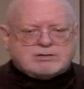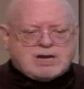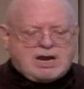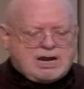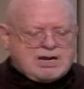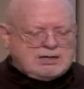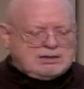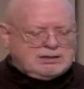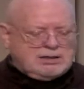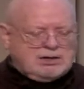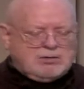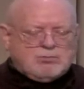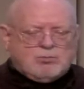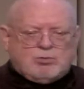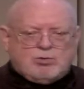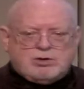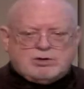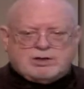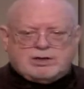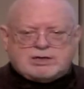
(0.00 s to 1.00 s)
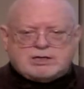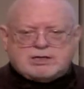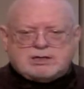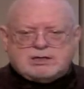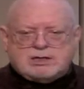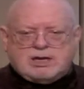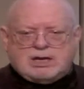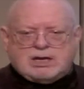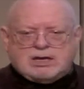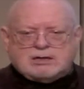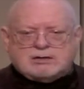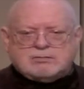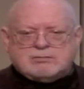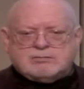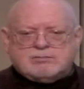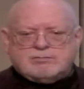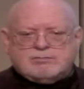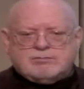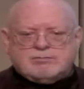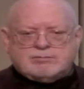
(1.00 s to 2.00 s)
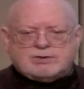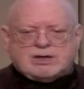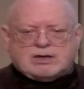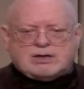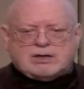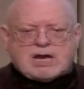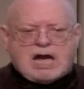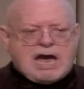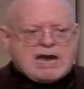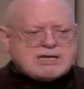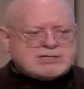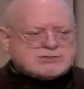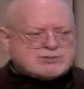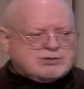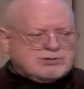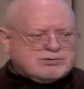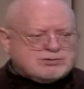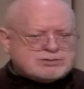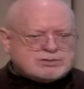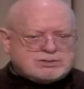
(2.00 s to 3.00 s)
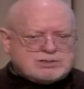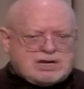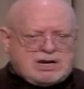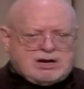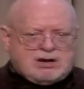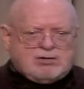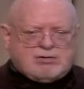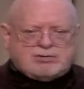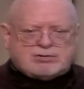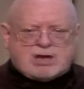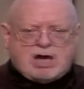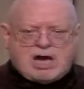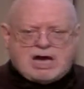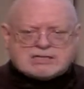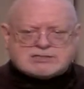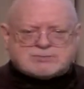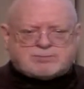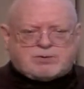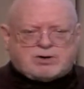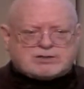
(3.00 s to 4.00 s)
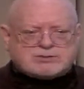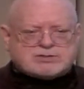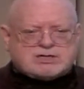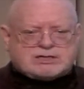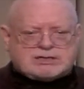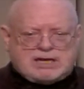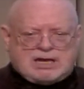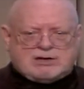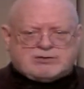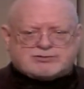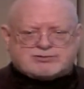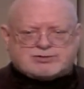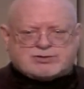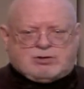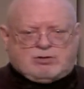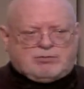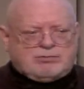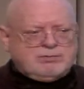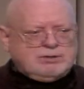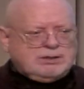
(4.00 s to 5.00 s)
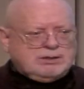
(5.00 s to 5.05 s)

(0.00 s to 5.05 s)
dangling wood in the geysers there, or the hot springs at Yellowstone.